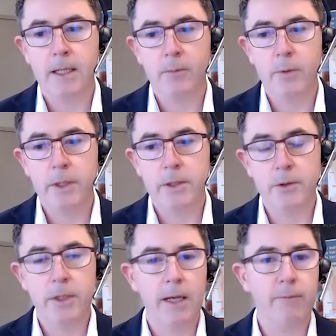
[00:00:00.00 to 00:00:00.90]
we
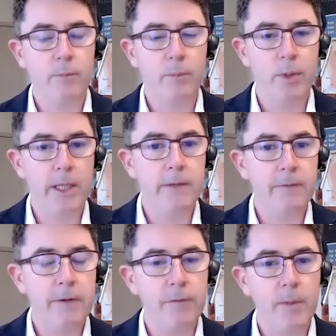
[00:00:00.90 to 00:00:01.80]
should have plenty of
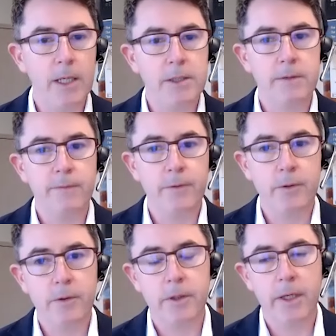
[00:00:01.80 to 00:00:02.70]
information
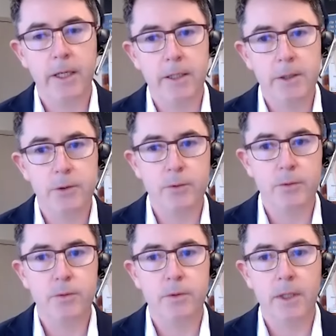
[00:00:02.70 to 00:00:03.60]
for an
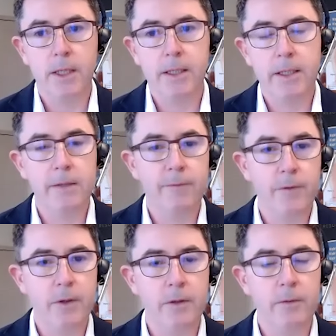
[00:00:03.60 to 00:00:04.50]
initial uh,
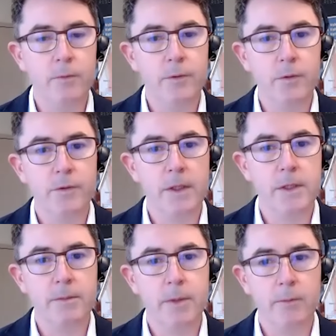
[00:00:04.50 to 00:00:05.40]
inferred resource
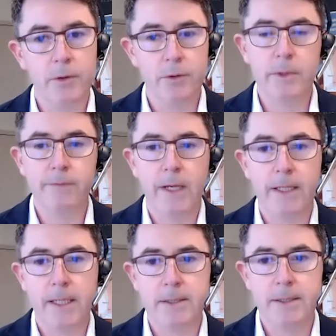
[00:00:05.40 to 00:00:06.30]
estimate, which would be
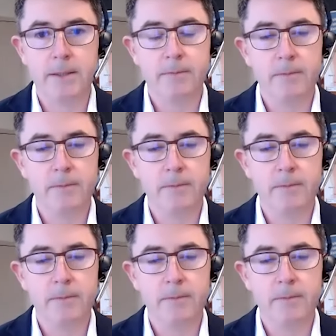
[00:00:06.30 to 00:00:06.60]
fantastic.